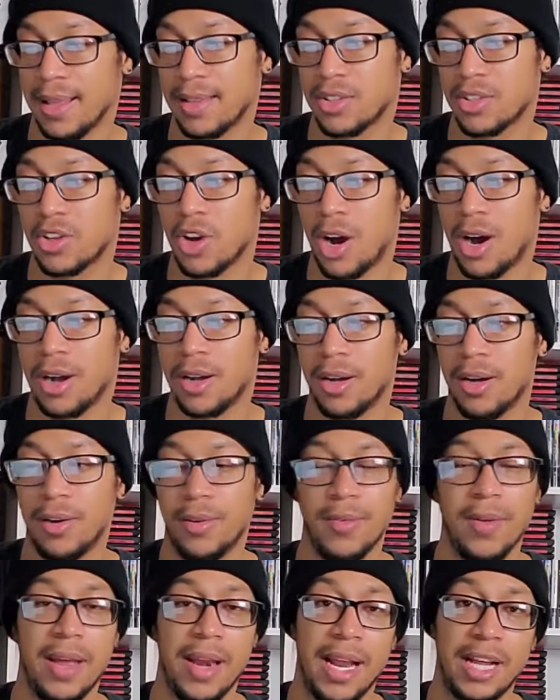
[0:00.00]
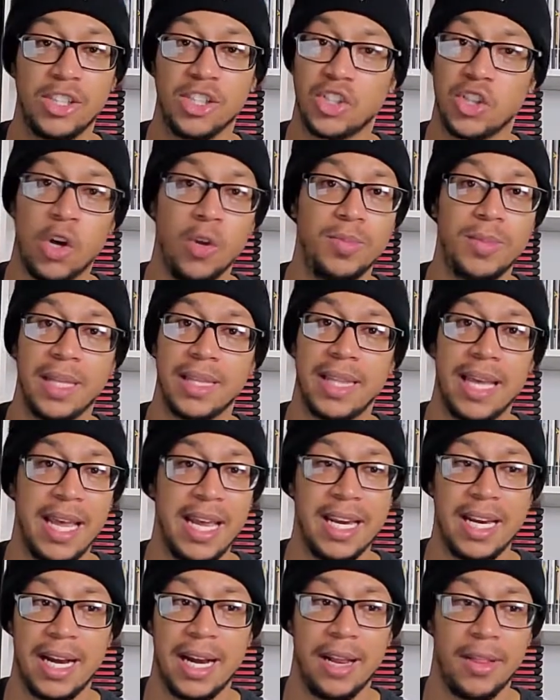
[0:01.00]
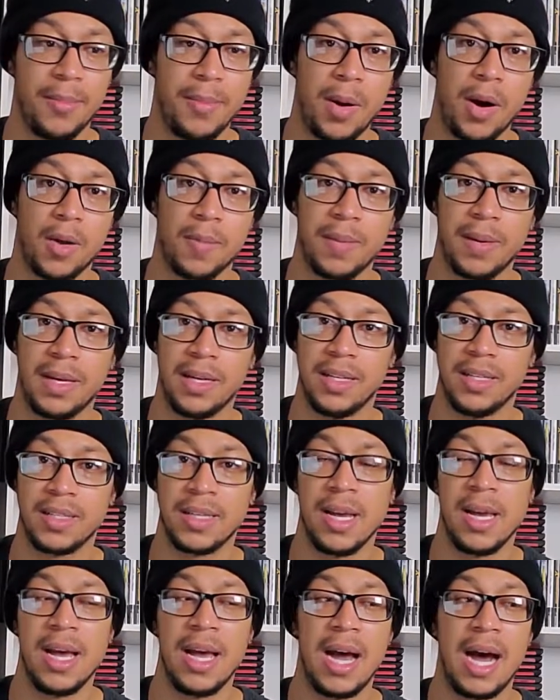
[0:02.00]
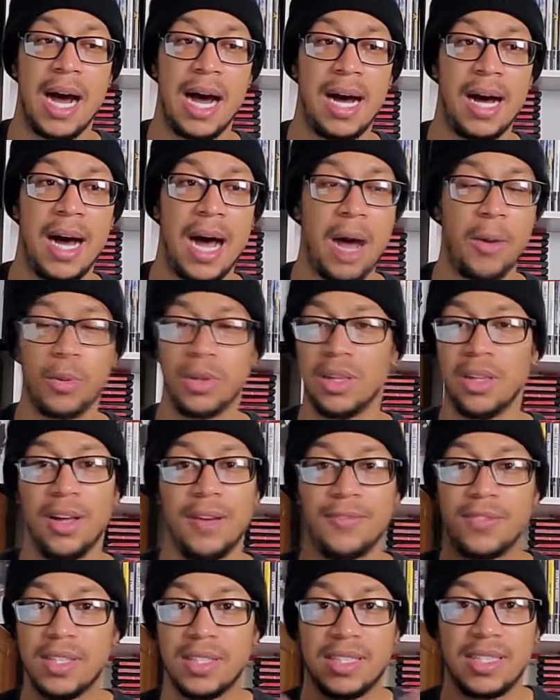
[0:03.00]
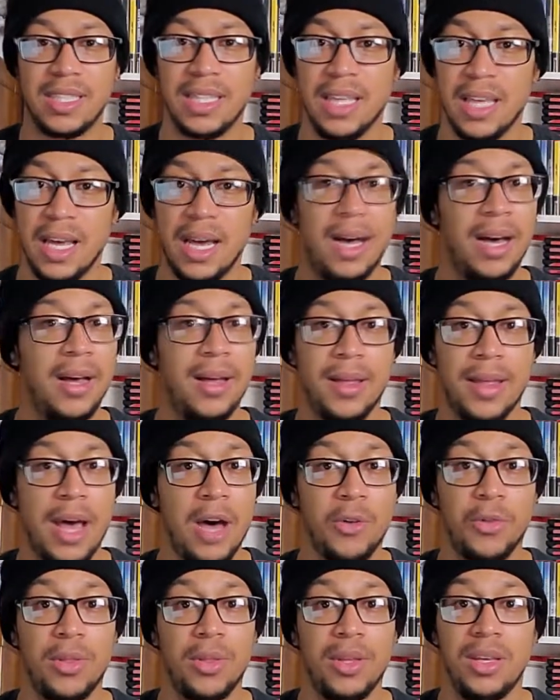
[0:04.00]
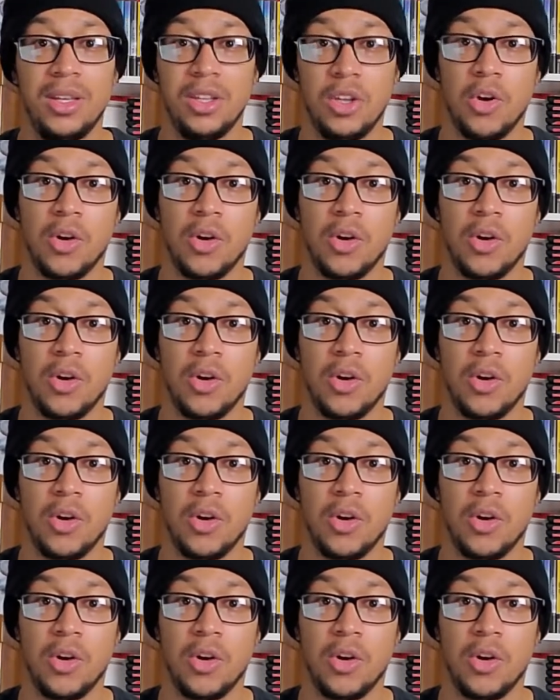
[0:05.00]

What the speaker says: talk of, and I just hope that they hit it out of the park, because I would love to see healthy,